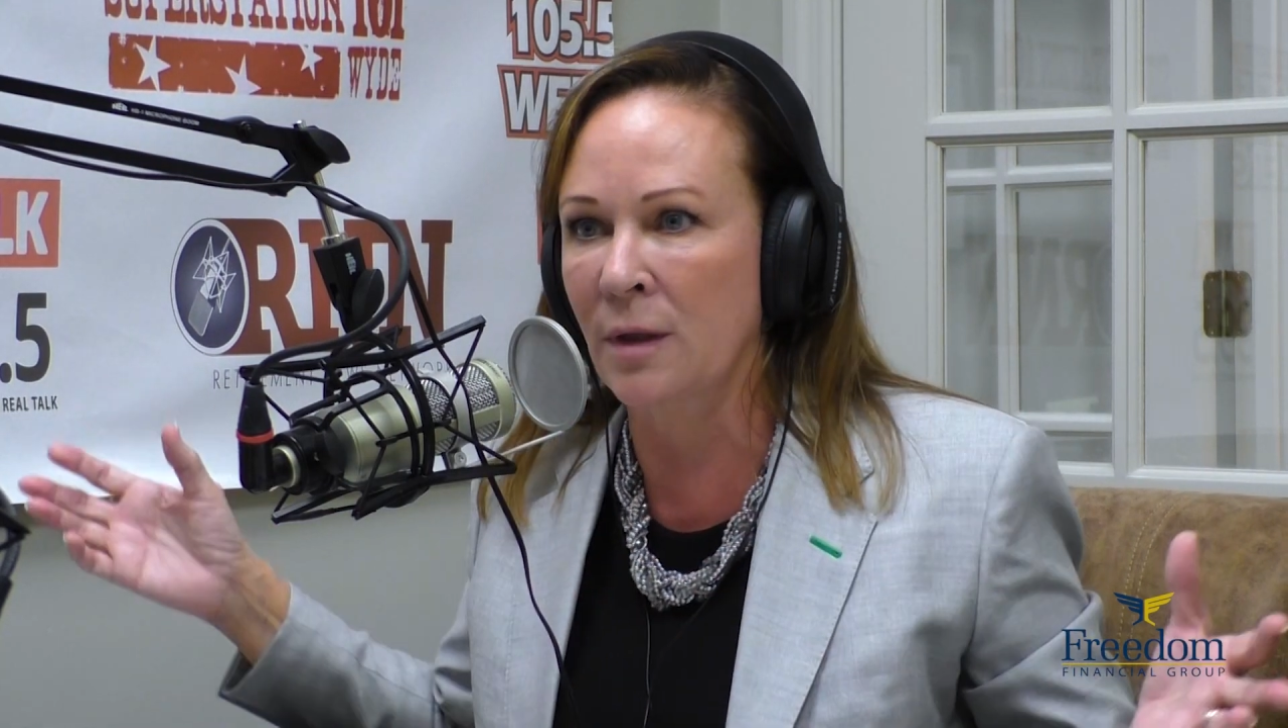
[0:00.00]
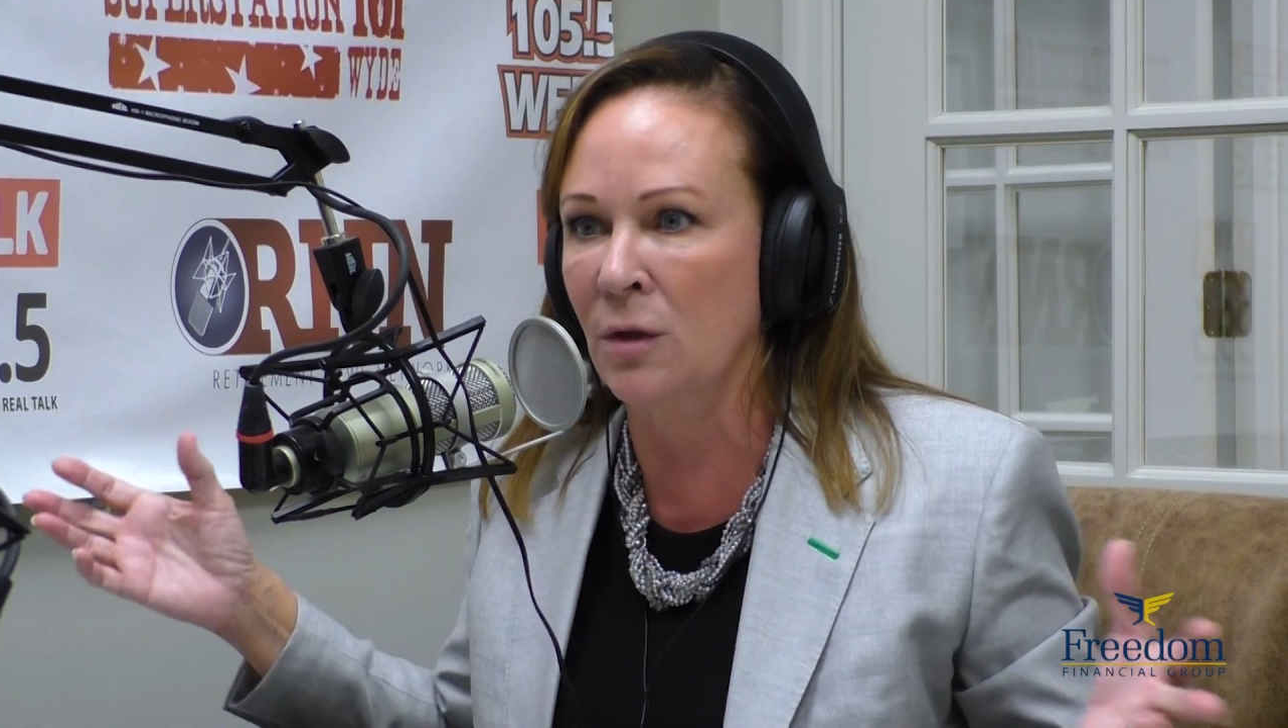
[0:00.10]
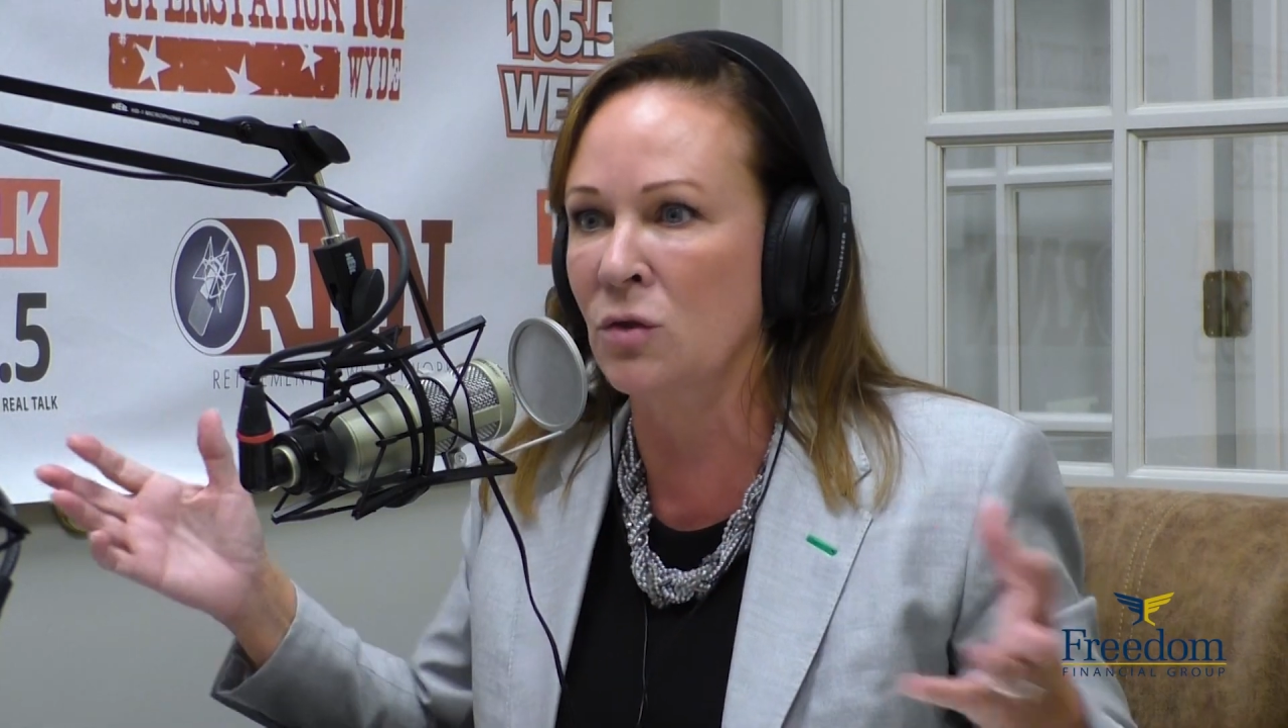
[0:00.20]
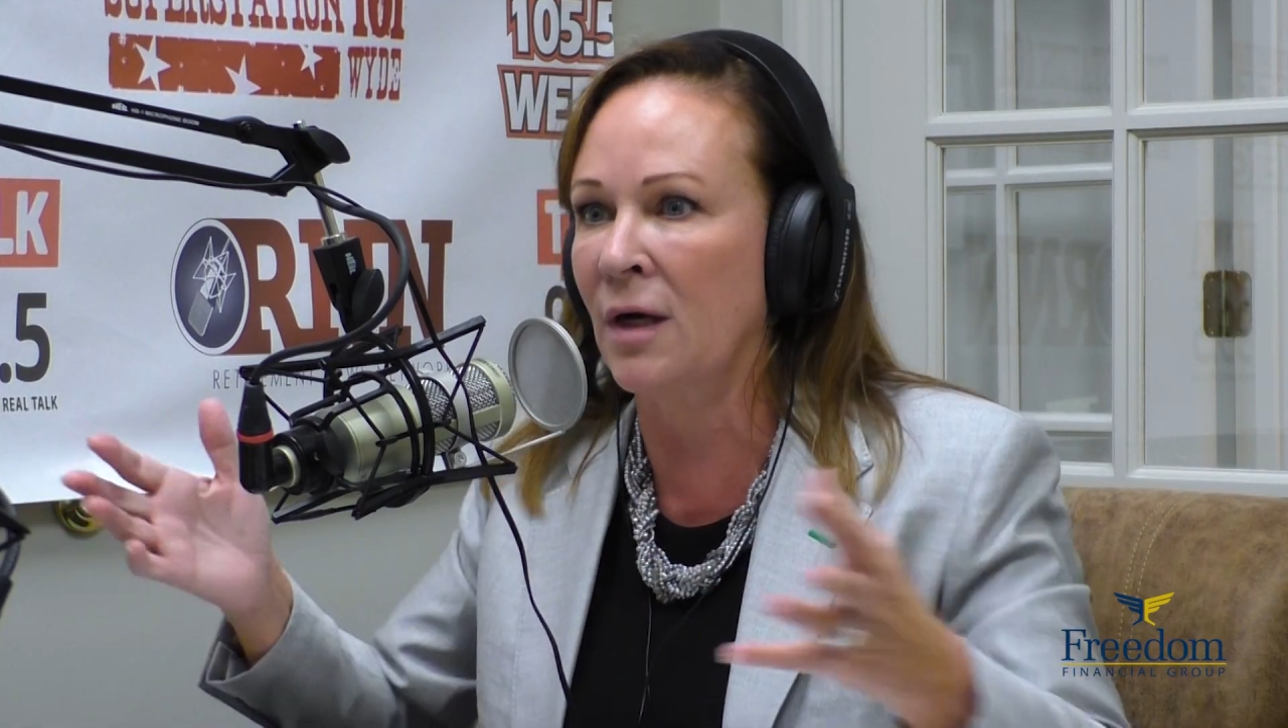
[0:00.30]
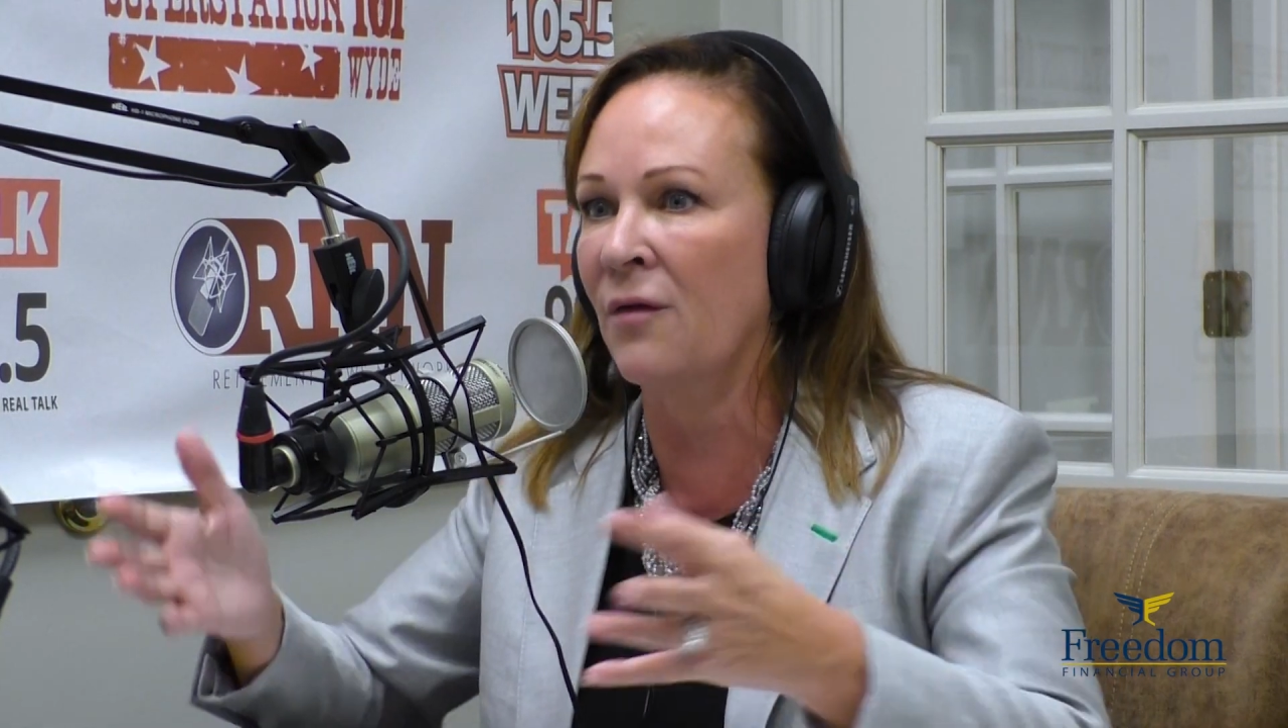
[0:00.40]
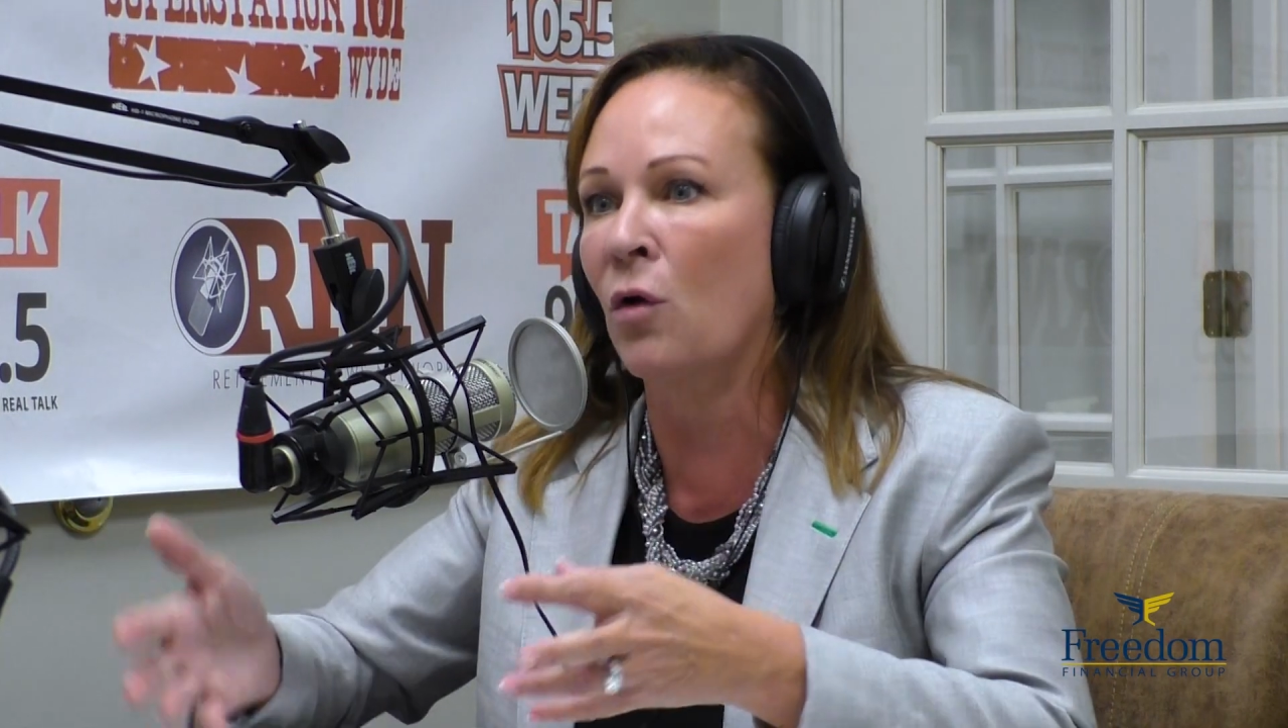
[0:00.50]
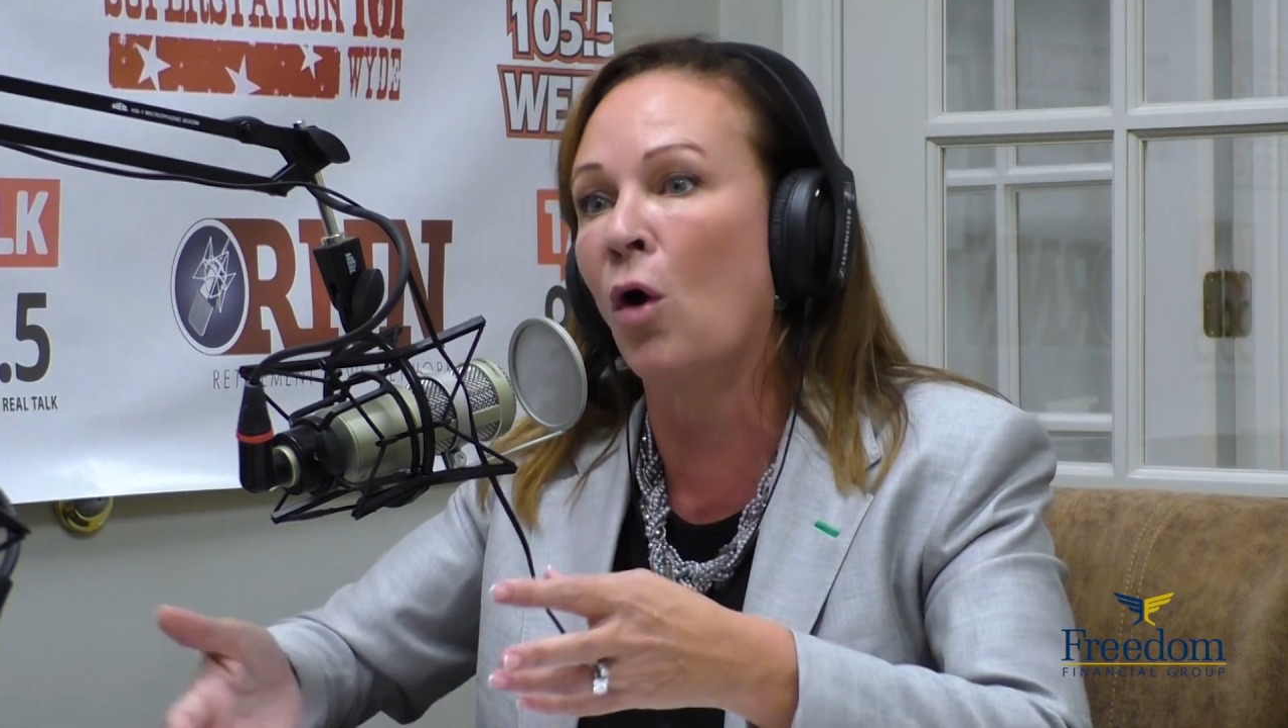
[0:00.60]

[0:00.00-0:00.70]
to travel?